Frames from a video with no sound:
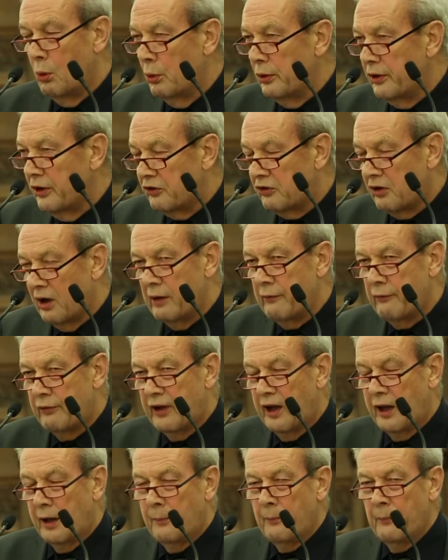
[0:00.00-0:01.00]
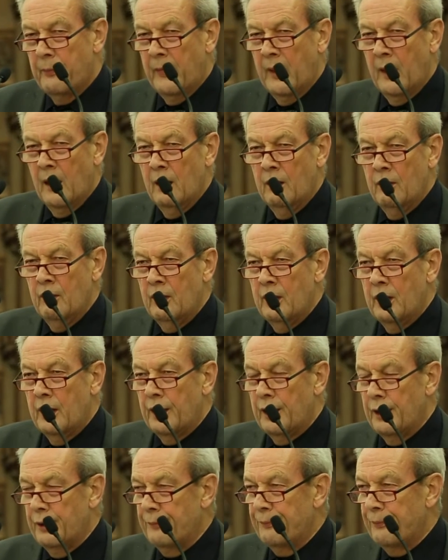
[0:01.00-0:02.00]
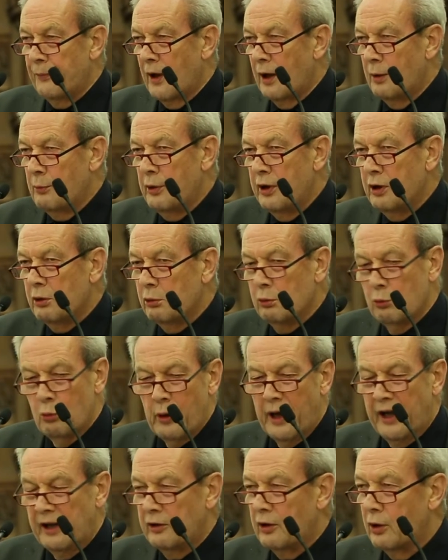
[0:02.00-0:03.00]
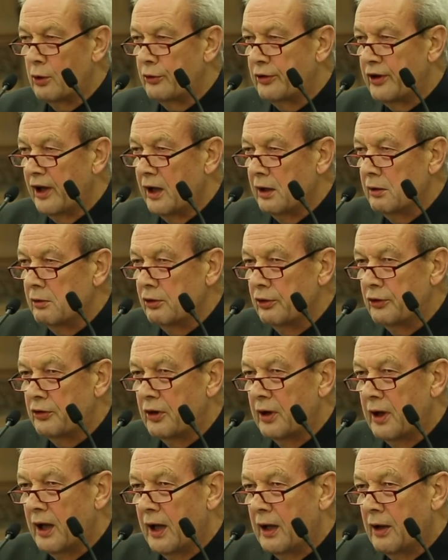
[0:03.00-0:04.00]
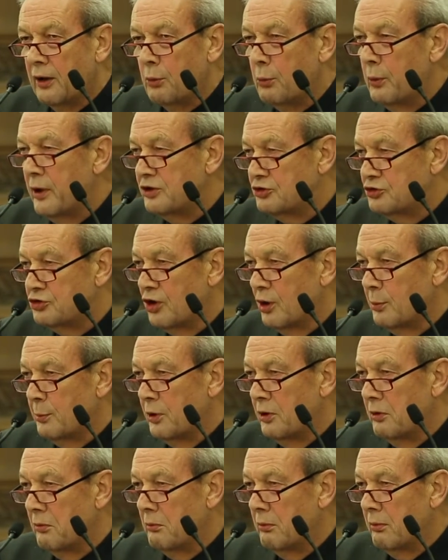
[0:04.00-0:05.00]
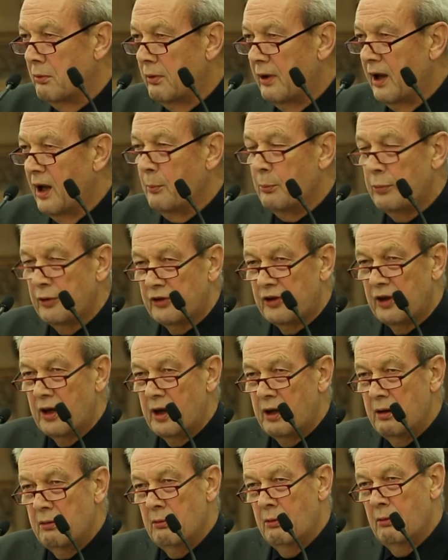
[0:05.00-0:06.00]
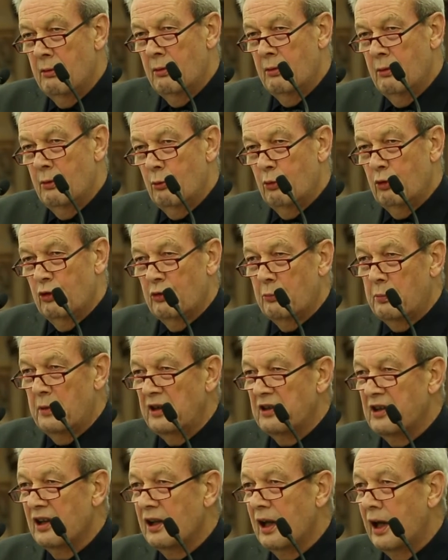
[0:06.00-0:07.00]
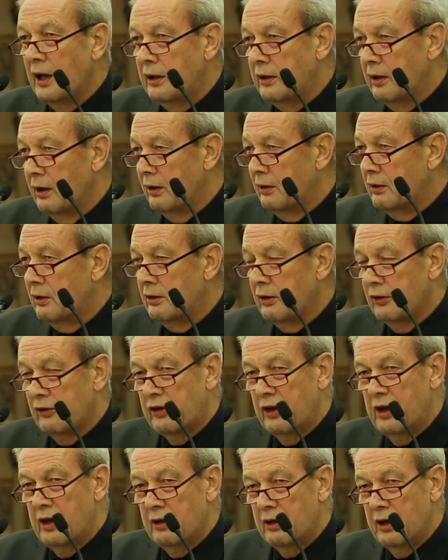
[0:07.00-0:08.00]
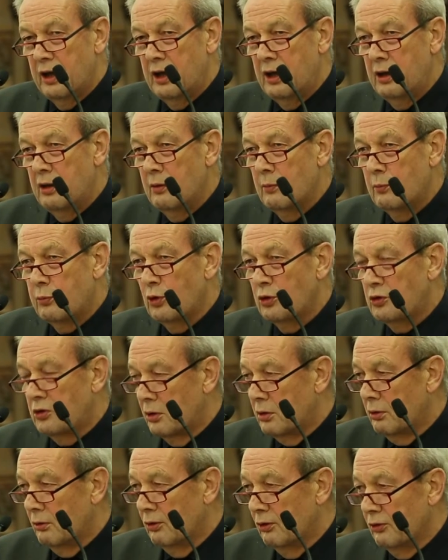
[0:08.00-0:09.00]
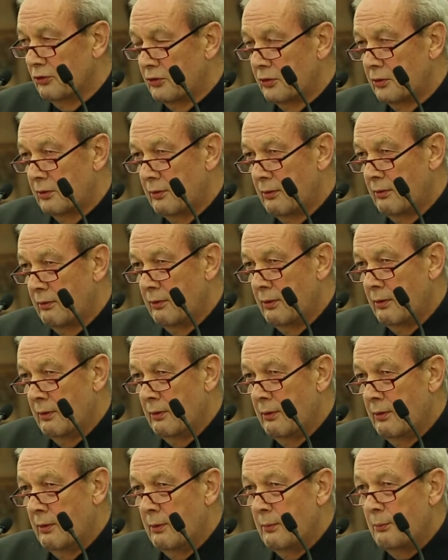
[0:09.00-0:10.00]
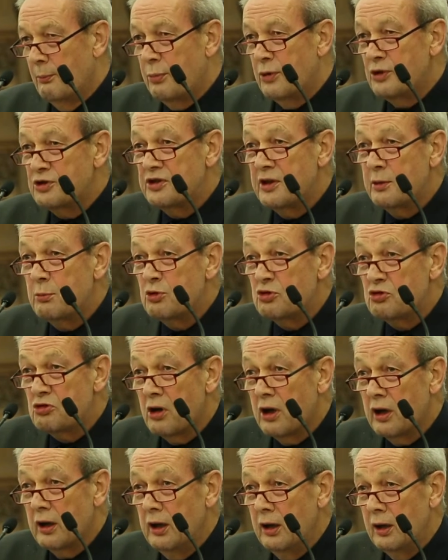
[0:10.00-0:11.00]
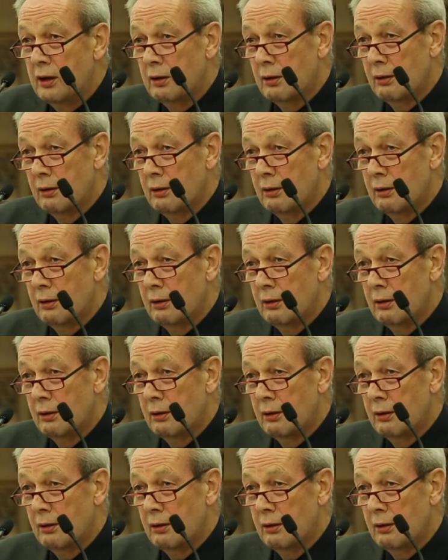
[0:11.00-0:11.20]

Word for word: all this kind of thing. And we all wagged our tails, and the West German embassy would have been delighted to see the protocols. But she was right.